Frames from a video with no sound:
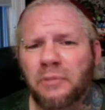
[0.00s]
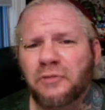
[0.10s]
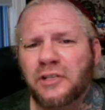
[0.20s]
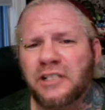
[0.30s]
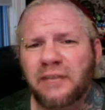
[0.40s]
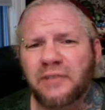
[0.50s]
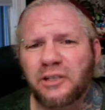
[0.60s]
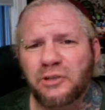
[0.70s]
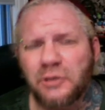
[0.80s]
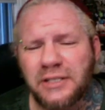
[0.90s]
But first, I have to
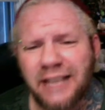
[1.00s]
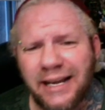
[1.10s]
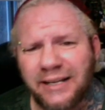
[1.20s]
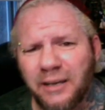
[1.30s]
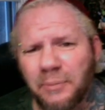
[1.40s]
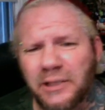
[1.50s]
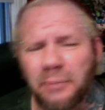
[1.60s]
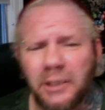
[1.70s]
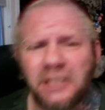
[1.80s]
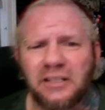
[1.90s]
go do stand up at the
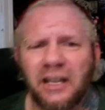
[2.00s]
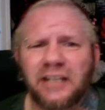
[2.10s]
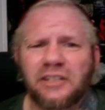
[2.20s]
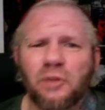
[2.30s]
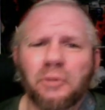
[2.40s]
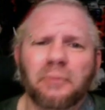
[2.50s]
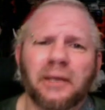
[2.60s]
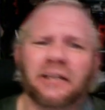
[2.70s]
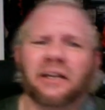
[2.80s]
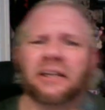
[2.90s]
Punchline. It's open
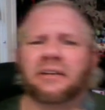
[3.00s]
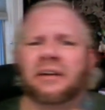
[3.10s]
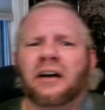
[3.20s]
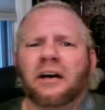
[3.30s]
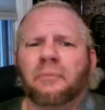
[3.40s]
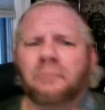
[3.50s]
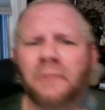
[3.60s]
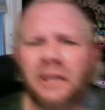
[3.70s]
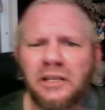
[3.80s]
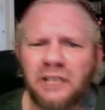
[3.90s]
mic night.
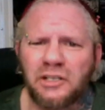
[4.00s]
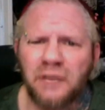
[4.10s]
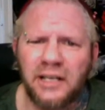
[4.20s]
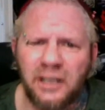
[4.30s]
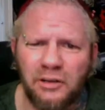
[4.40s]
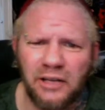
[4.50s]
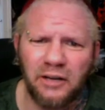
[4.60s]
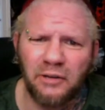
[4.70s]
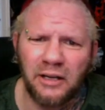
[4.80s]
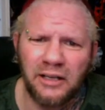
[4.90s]
So I try to go
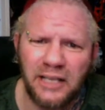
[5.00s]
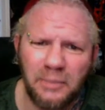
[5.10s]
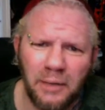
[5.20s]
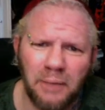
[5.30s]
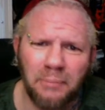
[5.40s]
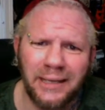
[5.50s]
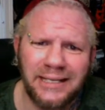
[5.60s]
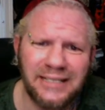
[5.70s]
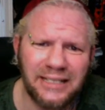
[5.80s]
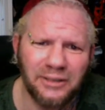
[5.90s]
there and keep my
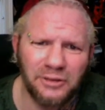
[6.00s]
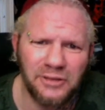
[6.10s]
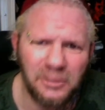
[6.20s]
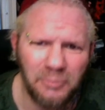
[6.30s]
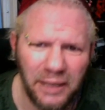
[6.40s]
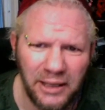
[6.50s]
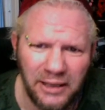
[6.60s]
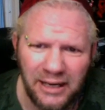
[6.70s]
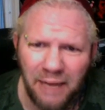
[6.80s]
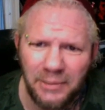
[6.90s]
mic skills,
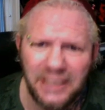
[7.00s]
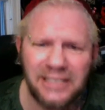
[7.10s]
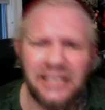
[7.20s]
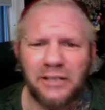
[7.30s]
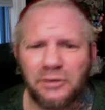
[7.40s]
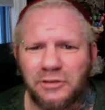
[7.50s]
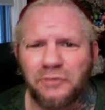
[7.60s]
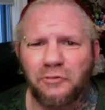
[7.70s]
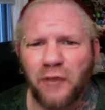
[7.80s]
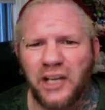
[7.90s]
my comedy skills,
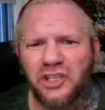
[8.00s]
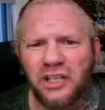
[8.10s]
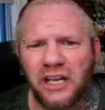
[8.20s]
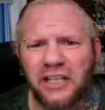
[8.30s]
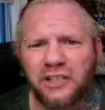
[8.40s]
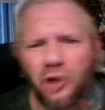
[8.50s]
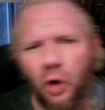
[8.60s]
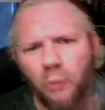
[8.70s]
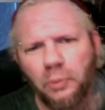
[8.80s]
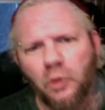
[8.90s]
fresh and
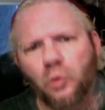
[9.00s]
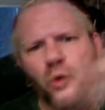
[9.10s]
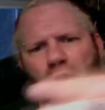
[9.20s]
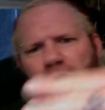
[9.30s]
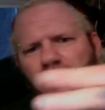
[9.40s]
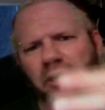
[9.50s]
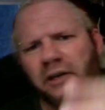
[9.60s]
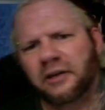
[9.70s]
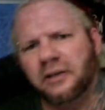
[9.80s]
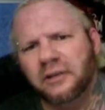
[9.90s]
dope.
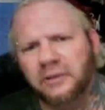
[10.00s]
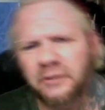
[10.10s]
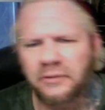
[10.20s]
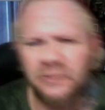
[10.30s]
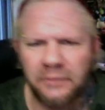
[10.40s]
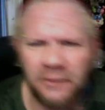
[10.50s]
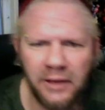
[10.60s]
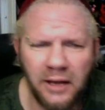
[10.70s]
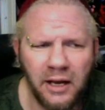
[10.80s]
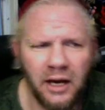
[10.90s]
Word.
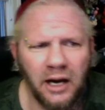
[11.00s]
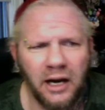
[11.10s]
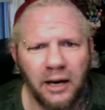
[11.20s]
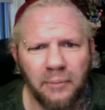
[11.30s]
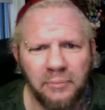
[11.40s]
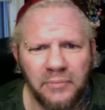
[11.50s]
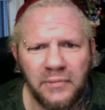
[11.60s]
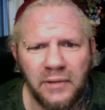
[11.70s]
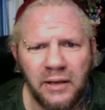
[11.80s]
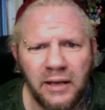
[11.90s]
And
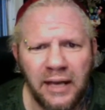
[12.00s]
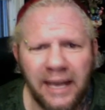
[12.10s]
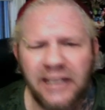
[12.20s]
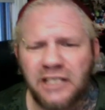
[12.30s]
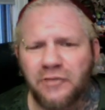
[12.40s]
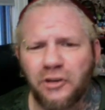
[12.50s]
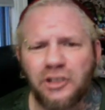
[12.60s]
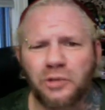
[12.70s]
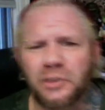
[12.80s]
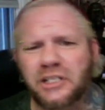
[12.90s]
as
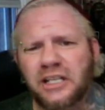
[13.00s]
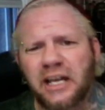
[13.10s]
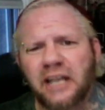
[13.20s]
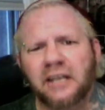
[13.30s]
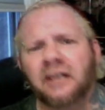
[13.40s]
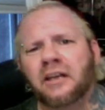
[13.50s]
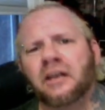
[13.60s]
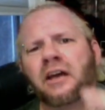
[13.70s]
Virgil would say,